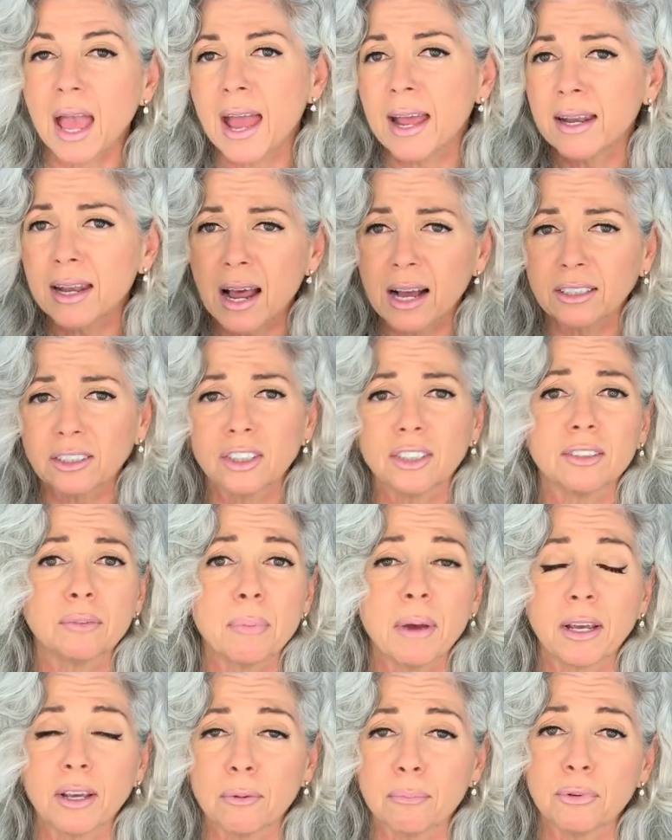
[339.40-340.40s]
and not just
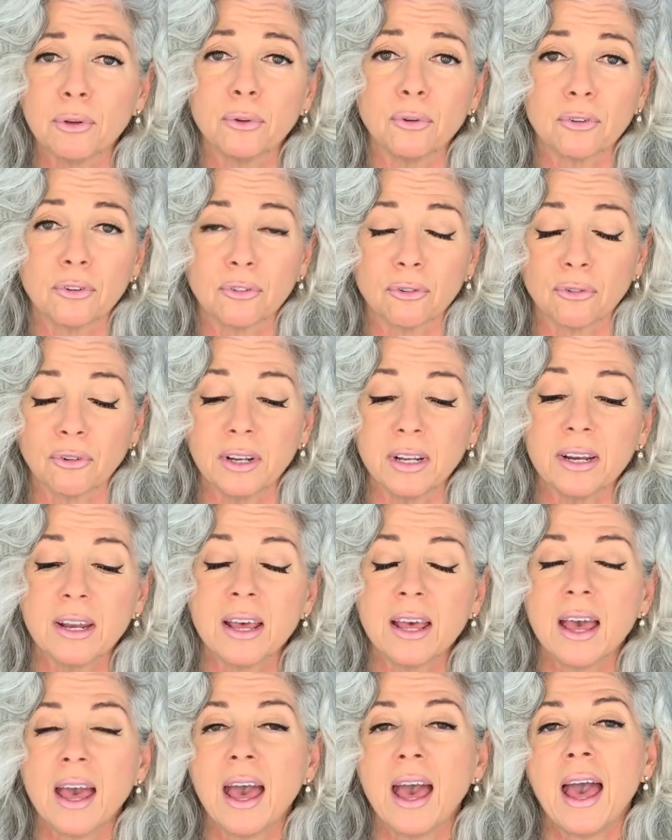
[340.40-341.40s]
my computer screen.
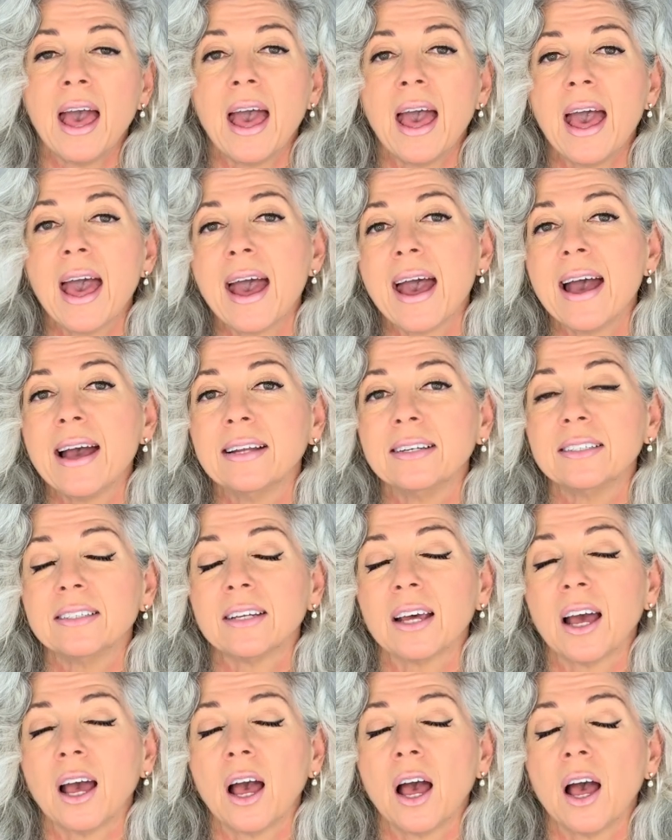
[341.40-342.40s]
And
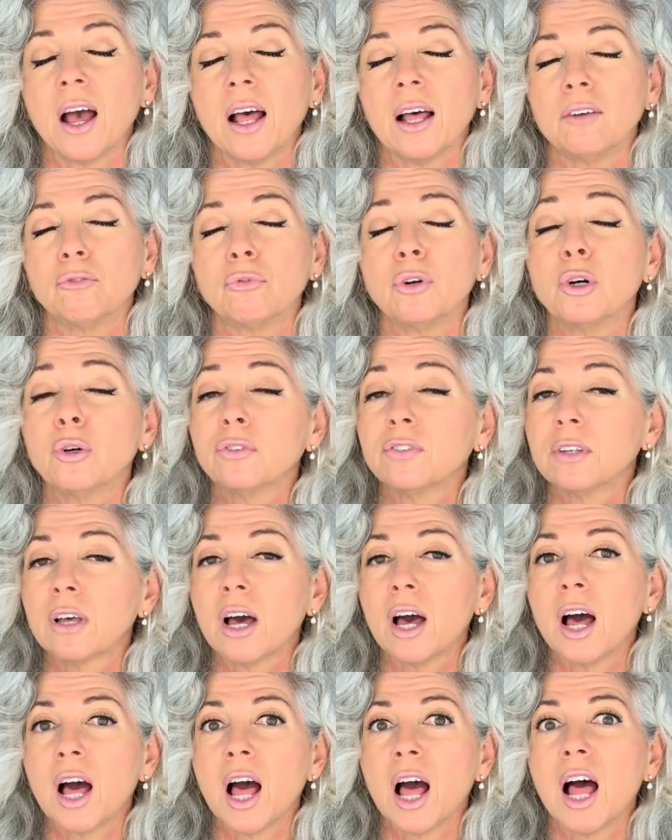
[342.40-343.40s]

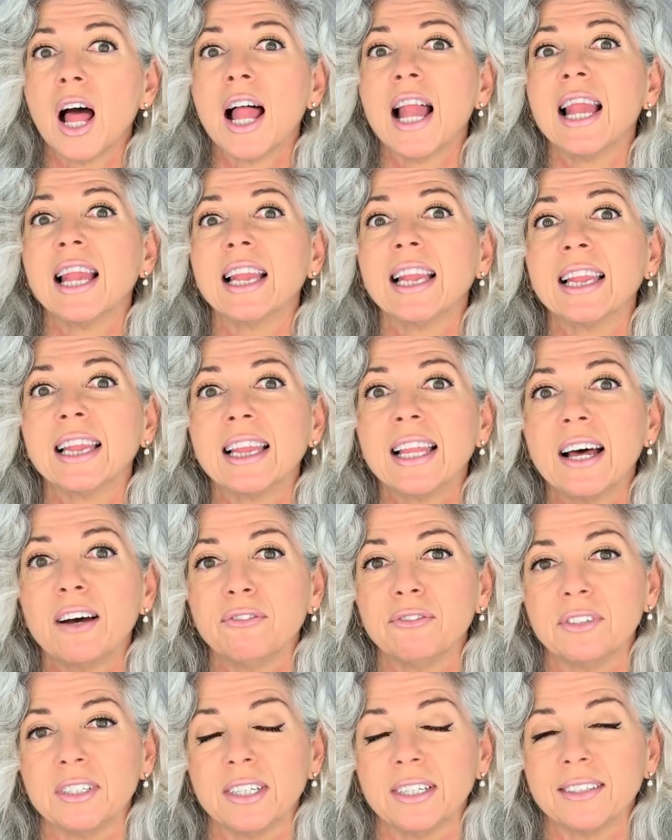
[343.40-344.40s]
Rosa
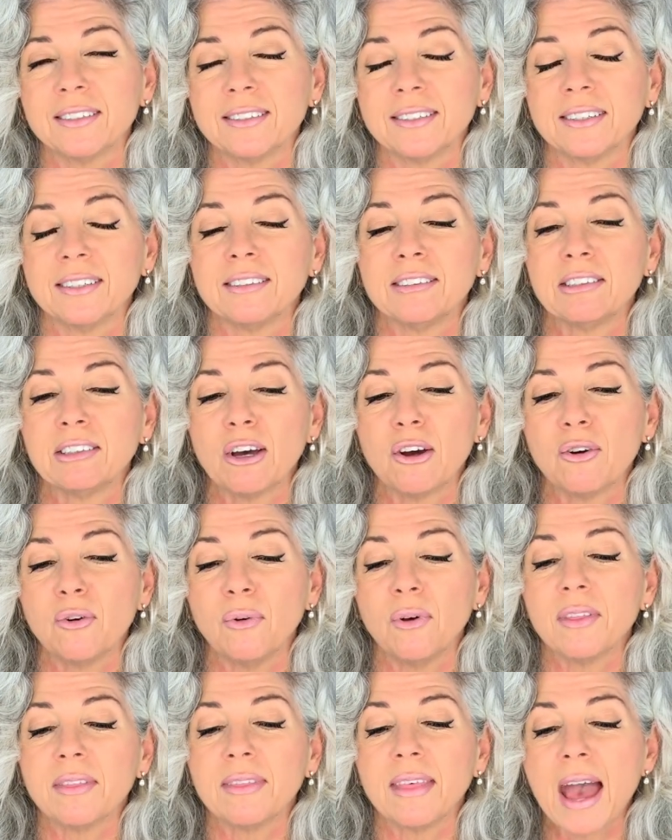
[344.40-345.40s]
loved it.
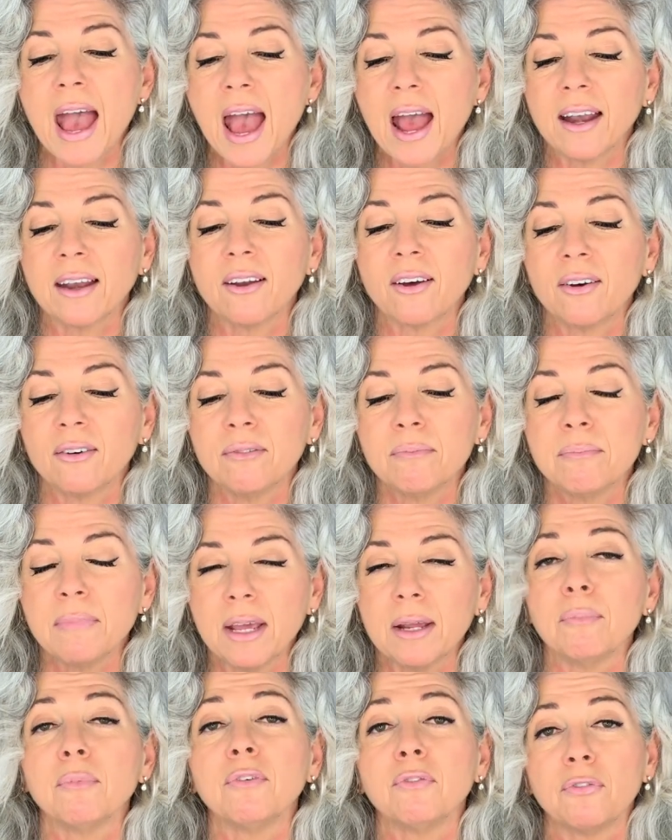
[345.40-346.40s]
So that
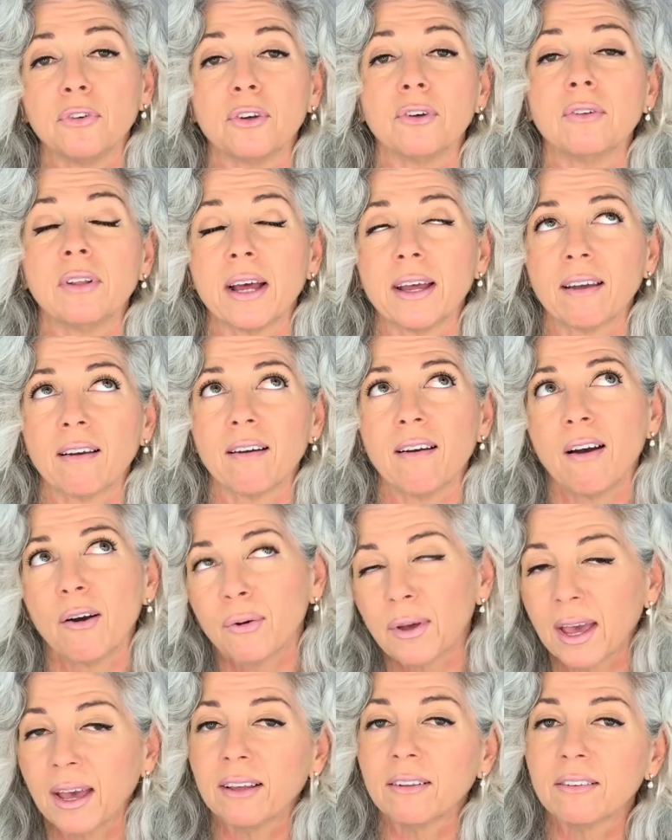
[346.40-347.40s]
made me feel like,
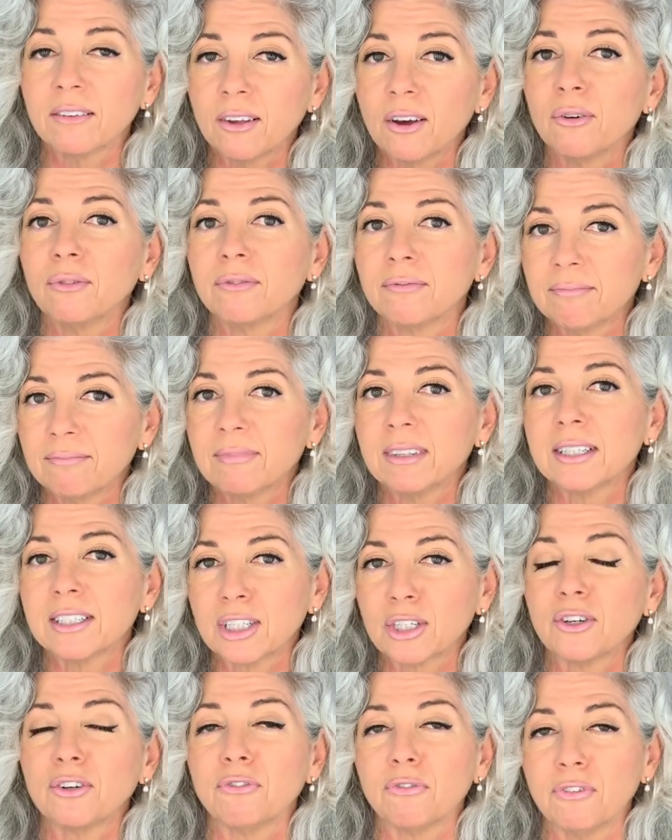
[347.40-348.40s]
okay, so it's
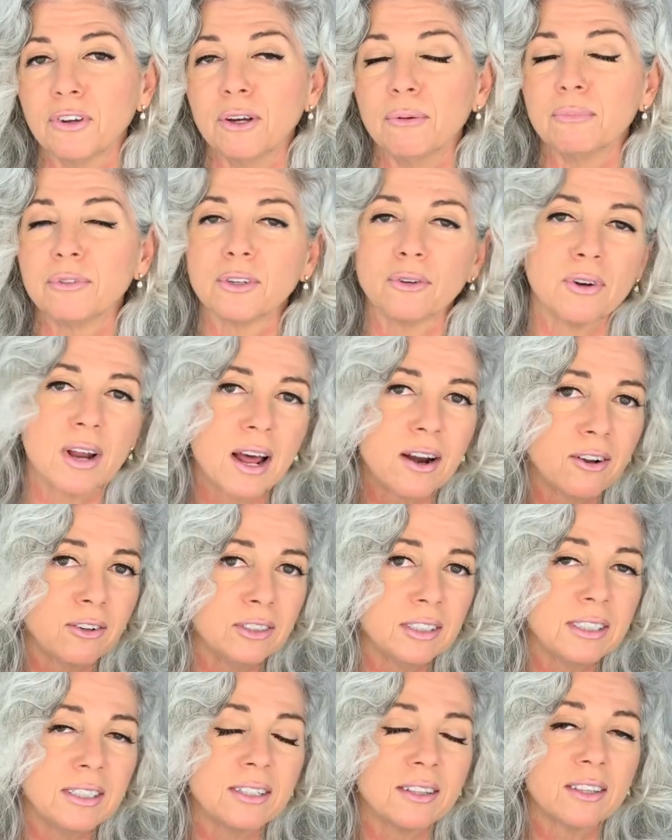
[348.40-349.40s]
a good film. So not
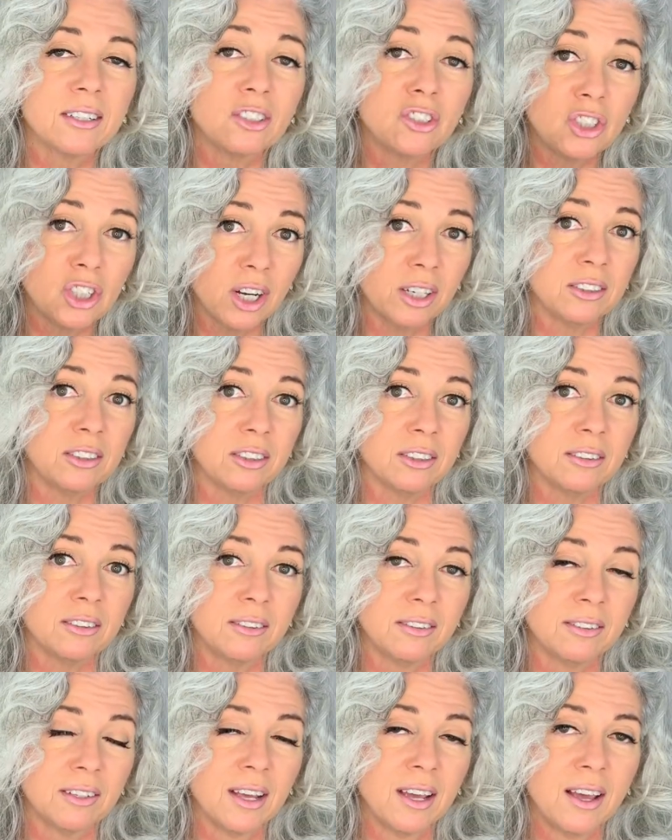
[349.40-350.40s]
only the
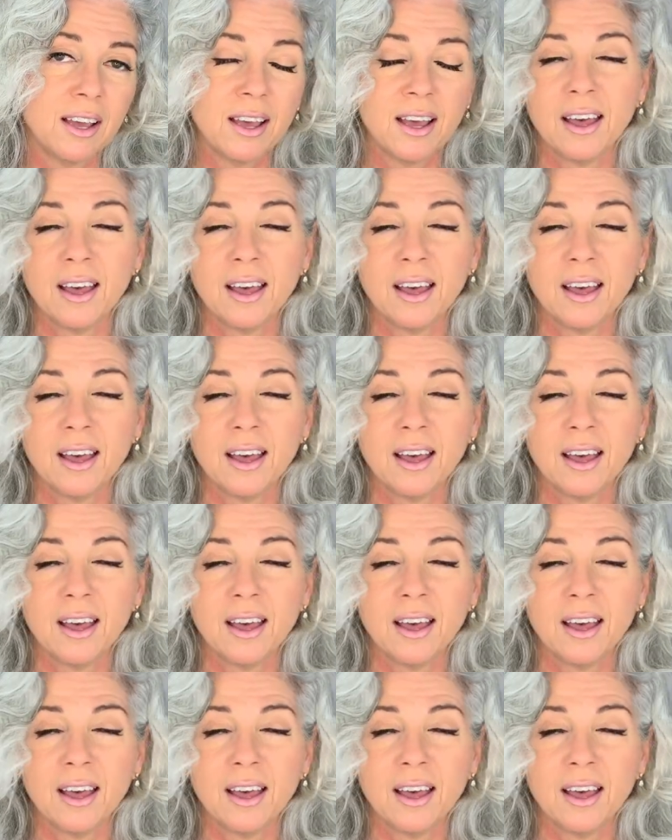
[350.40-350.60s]
judges